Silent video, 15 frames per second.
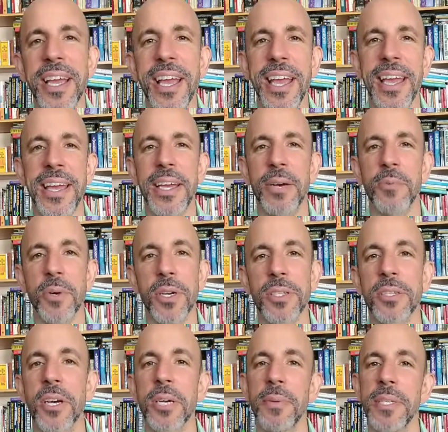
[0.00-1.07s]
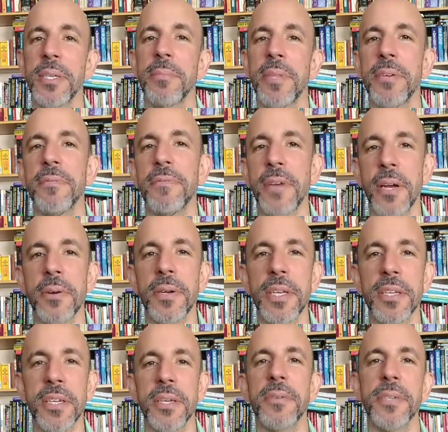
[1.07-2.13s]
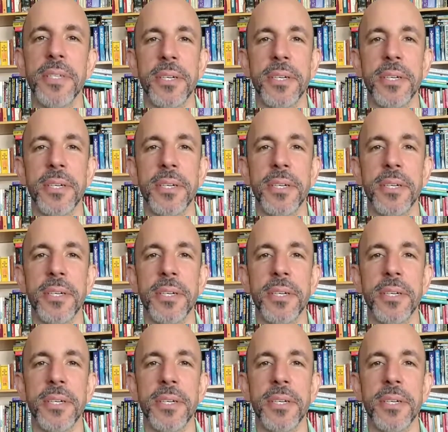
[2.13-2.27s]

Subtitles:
And we're going to talk about something very near and